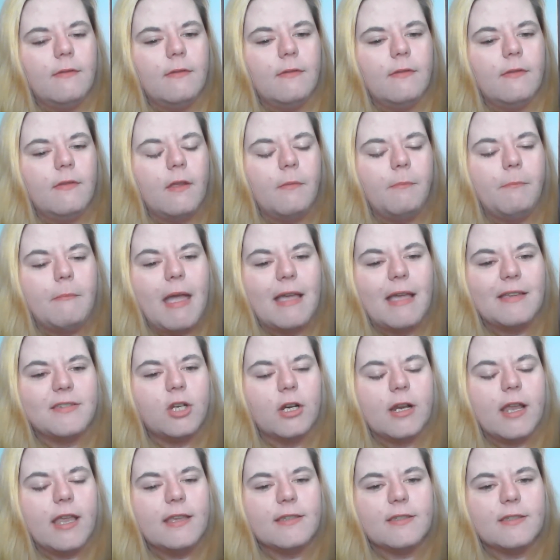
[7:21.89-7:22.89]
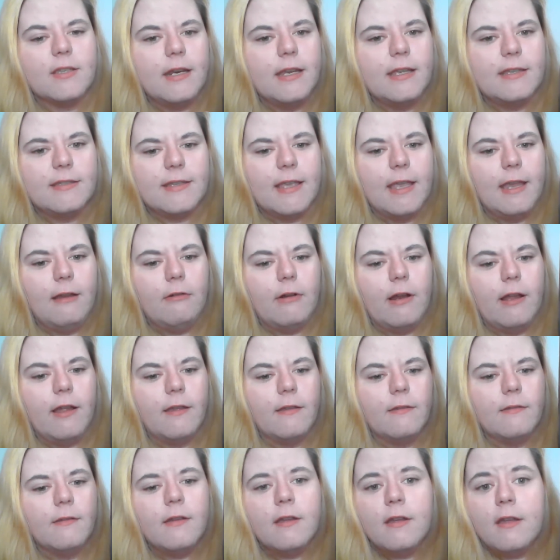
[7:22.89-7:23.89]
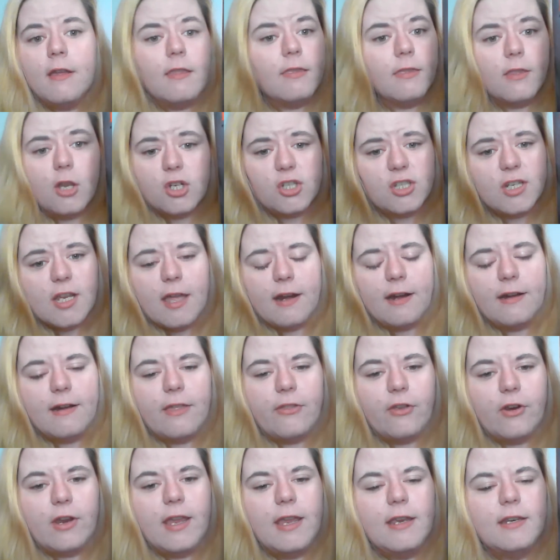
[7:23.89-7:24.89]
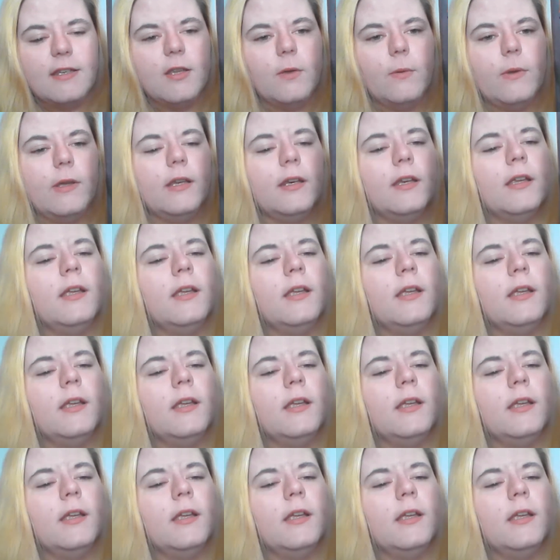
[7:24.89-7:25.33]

The master key's on his key ring. There's not another key to it."